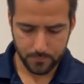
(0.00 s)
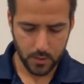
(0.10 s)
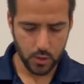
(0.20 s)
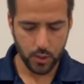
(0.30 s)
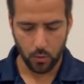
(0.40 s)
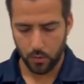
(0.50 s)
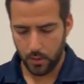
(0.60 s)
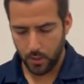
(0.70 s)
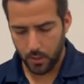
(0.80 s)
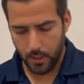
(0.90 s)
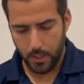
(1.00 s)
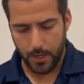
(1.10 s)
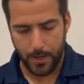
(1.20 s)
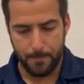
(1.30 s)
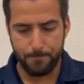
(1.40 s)
So,
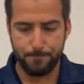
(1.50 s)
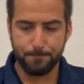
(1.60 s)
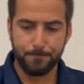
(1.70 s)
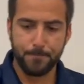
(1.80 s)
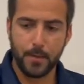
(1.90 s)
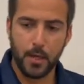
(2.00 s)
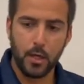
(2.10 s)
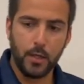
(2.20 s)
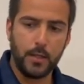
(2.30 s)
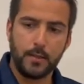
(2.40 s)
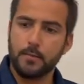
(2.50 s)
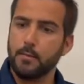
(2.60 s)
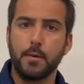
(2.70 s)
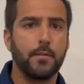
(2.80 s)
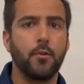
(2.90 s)
let
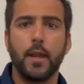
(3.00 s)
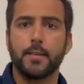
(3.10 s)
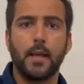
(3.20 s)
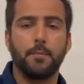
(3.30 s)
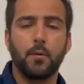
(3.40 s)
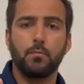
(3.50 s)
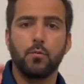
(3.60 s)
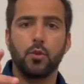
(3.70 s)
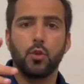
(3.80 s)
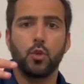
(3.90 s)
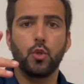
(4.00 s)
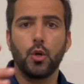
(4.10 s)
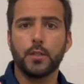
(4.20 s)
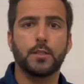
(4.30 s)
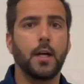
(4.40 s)
me give you an example.
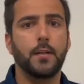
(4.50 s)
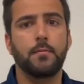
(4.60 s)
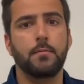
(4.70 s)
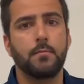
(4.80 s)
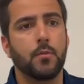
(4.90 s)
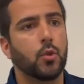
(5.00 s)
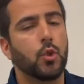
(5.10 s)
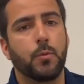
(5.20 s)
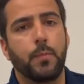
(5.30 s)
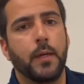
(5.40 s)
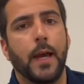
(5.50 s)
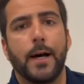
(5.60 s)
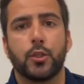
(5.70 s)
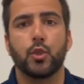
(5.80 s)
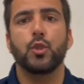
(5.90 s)
Your son could be
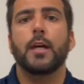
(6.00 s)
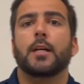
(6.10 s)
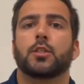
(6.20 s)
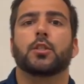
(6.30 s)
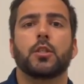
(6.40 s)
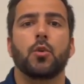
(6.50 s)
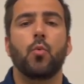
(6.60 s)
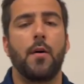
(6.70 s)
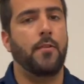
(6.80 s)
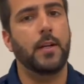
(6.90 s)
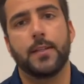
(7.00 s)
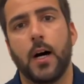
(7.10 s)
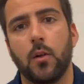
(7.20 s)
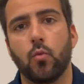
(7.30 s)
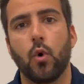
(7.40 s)
as good as Rafa
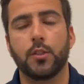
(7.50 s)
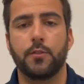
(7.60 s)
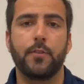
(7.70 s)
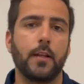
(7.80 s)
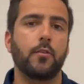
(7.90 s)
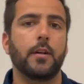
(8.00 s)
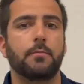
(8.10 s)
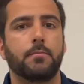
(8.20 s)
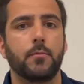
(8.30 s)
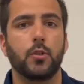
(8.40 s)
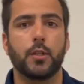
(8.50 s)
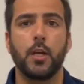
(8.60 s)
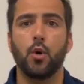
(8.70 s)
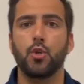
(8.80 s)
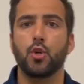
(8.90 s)
Nadal, Roger Federer, okay?
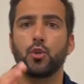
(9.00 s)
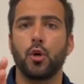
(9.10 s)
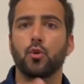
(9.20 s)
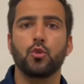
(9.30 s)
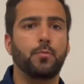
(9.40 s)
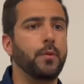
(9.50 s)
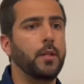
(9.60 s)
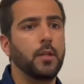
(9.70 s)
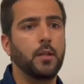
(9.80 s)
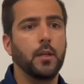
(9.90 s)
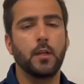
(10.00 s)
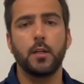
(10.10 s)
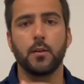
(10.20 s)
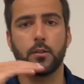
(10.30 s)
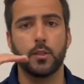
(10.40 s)
Or your daughter could be,
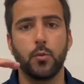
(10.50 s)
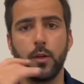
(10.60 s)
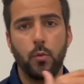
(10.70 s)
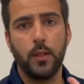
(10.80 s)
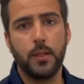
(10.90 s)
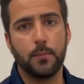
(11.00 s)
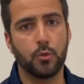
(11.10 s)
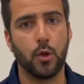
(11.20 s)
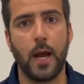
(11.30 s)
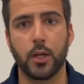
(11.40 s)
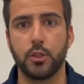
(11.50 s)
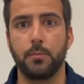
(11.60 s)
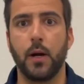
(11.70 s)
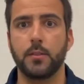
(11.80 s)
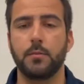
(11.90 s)
Serena Williams or Ashley
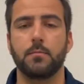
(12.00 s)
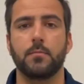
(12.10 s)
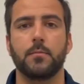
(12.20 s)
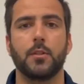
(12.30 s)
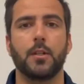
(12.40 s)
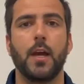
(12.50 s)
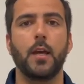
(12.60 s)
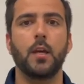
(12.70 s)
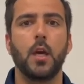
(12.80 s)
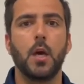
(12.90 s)
Barty, okay?